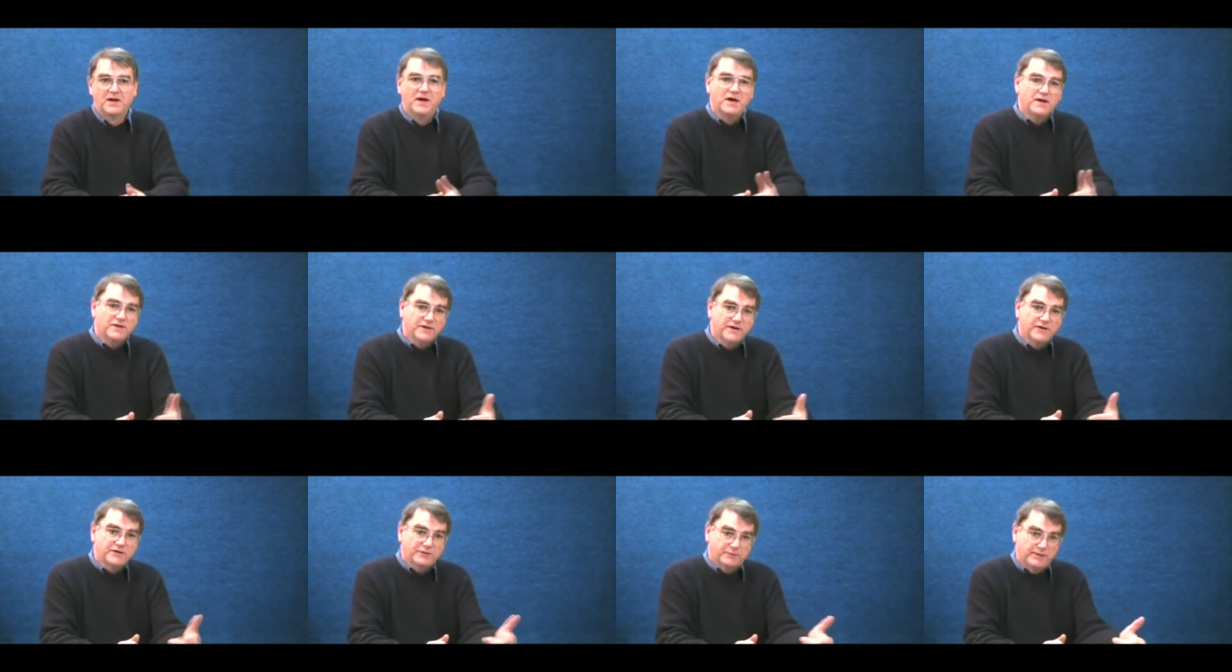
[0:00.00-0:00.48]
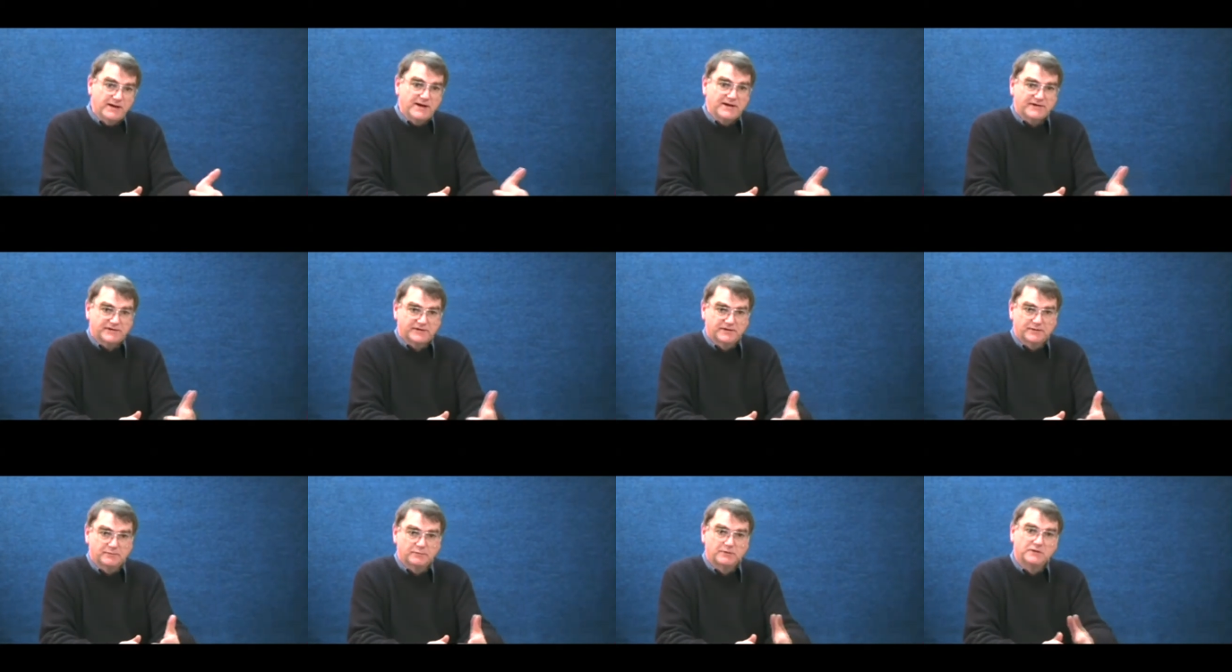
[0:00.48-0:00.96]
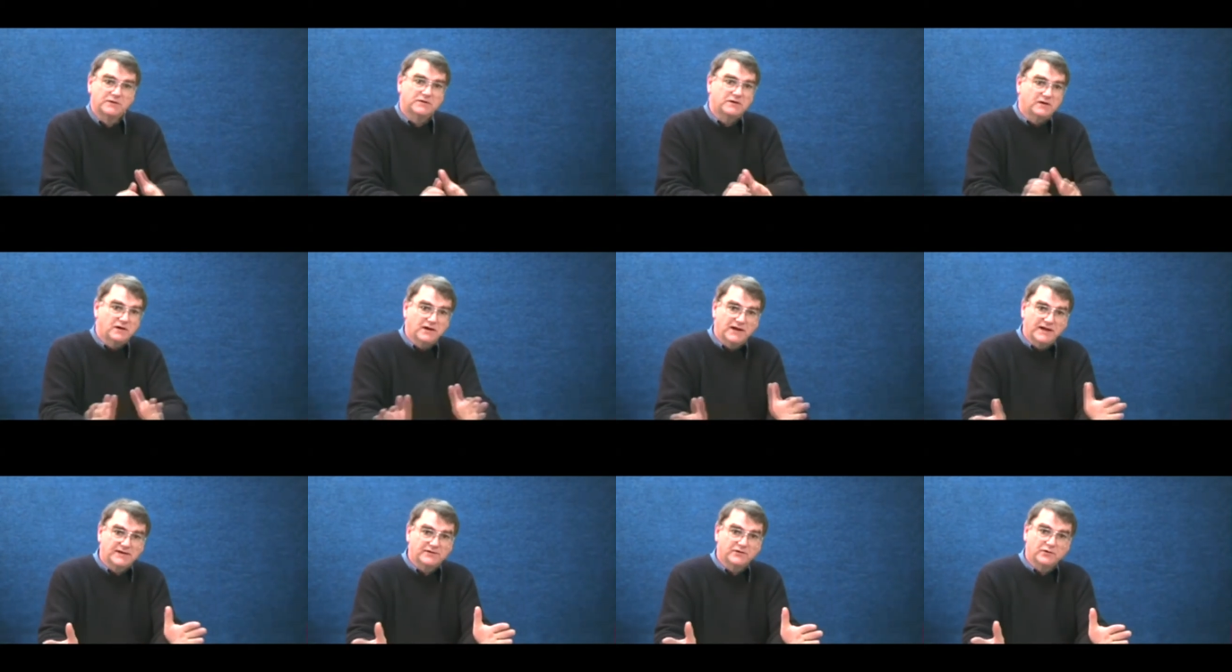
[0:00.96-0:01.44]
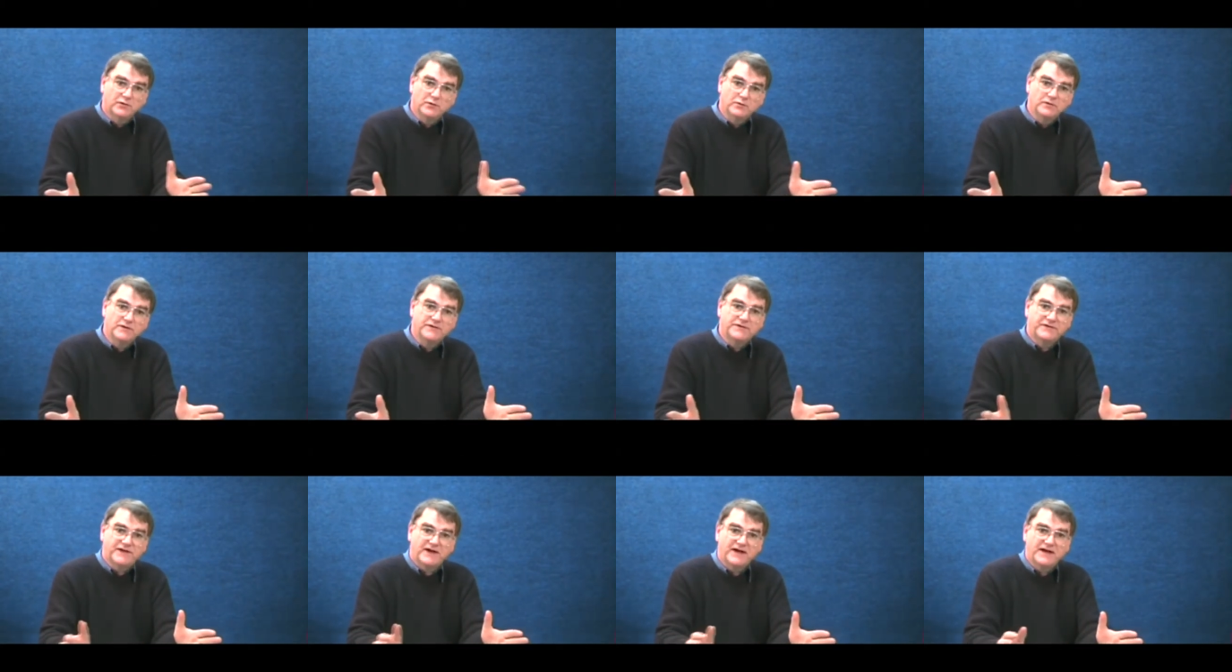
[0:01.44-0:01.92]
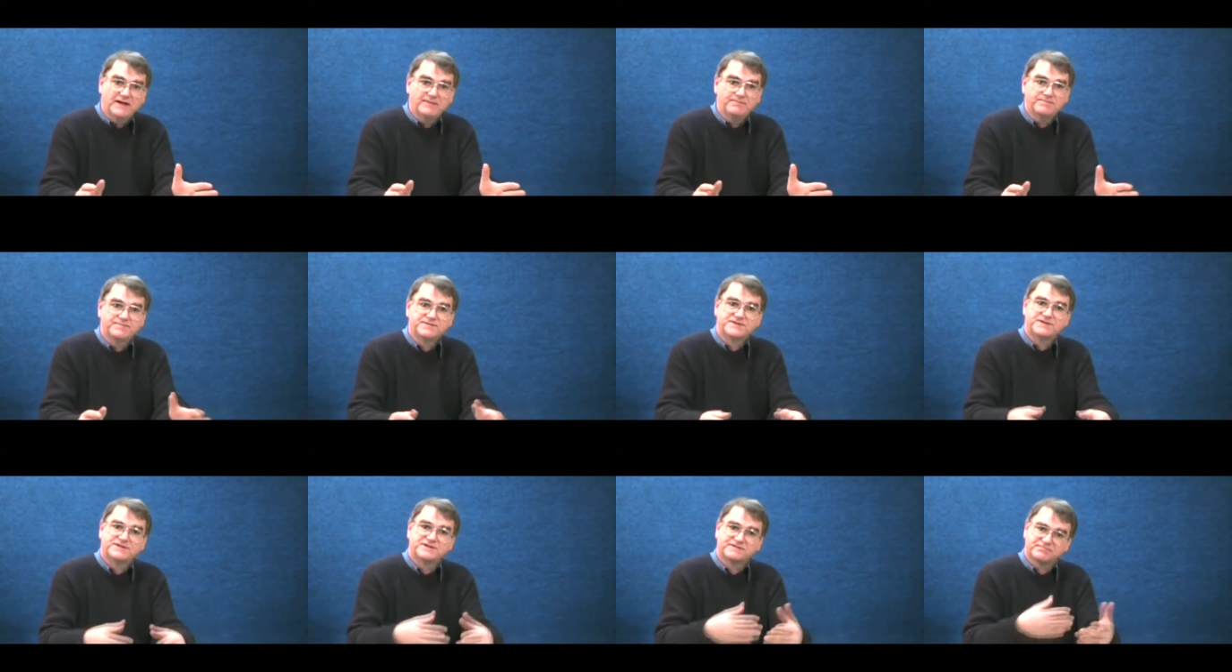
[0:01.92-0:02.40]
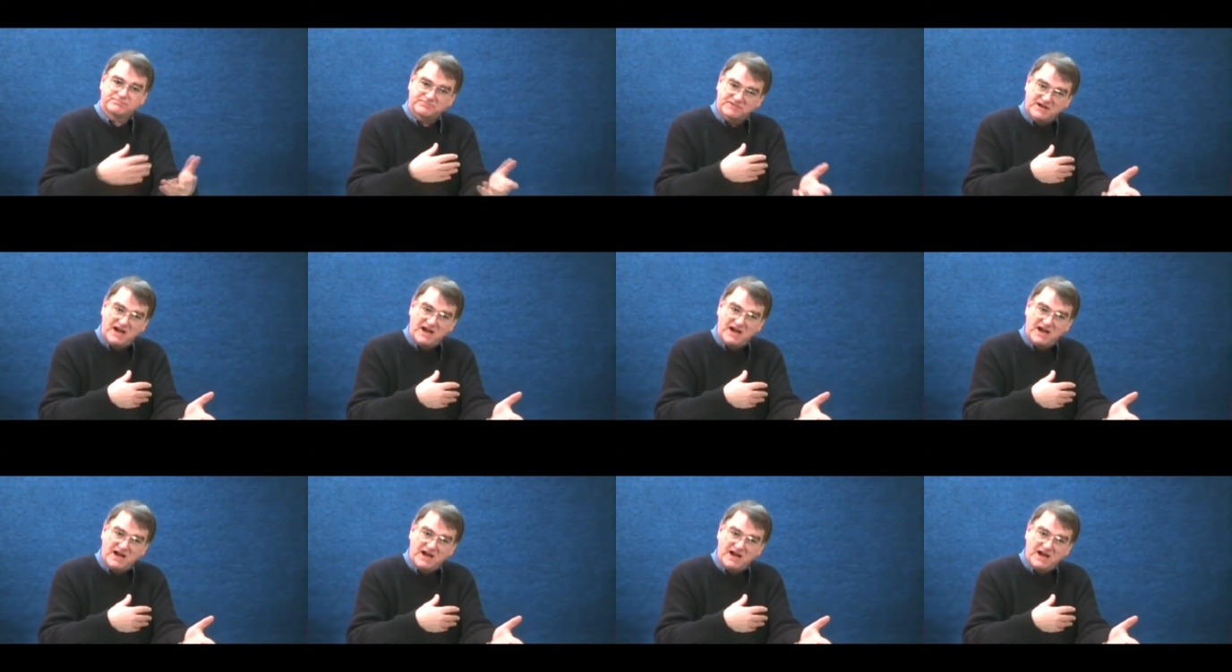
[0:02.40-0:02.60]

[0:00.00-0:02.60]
The director will collect all the tapes,